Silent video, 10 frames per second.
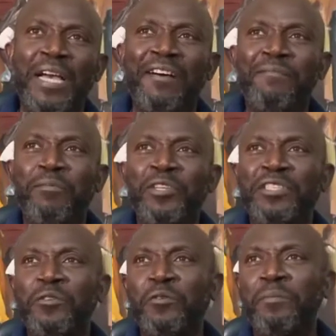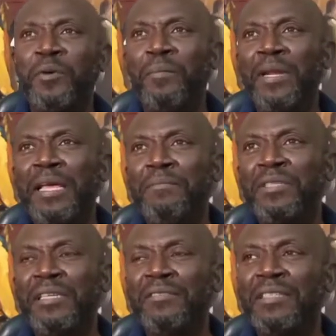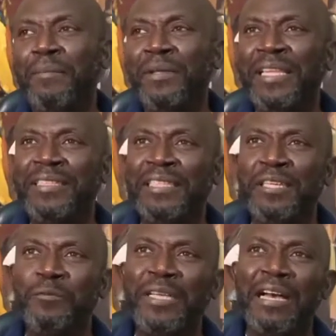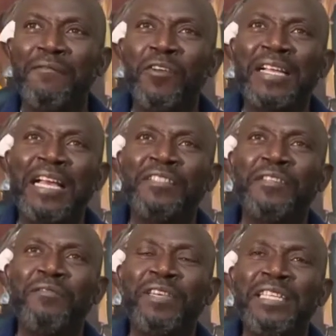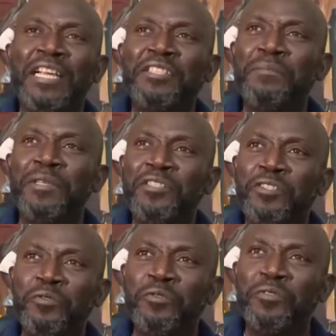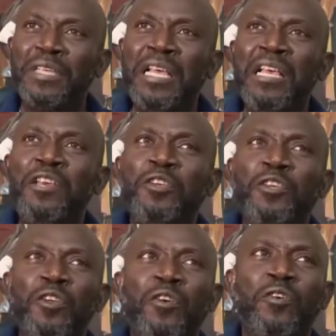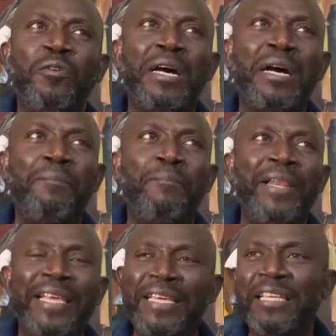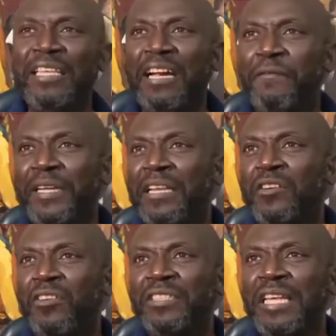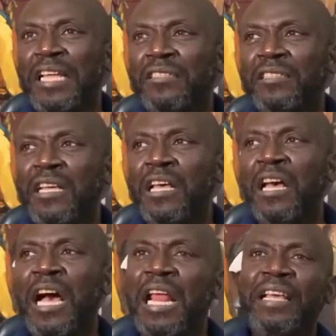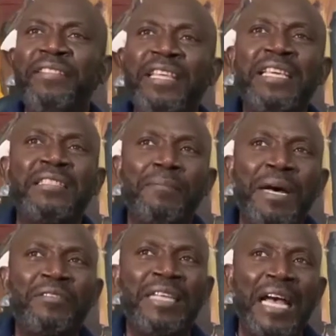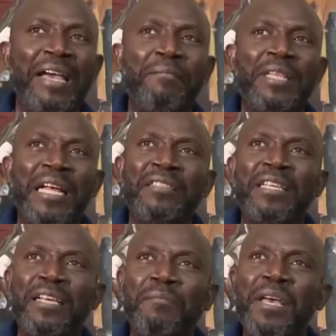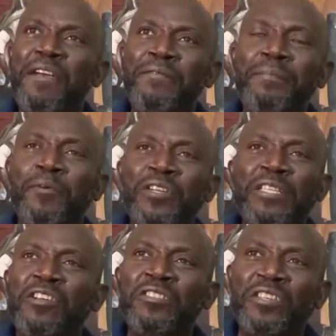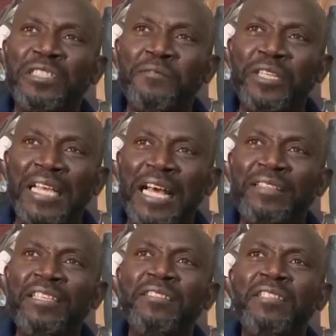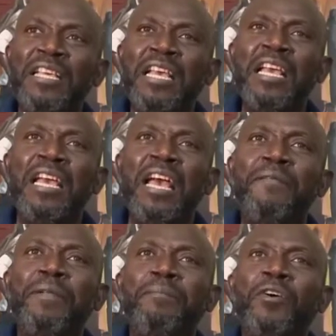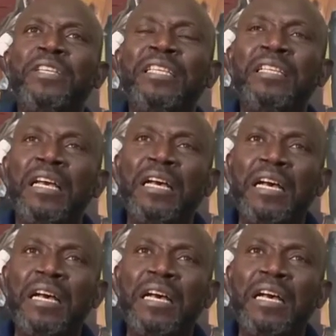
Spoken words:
we have political problems, instability, we have all kinds of leadership issues, you know, plaguing the African continent. And I think it's about time that everybody, not just even the artist, everybody,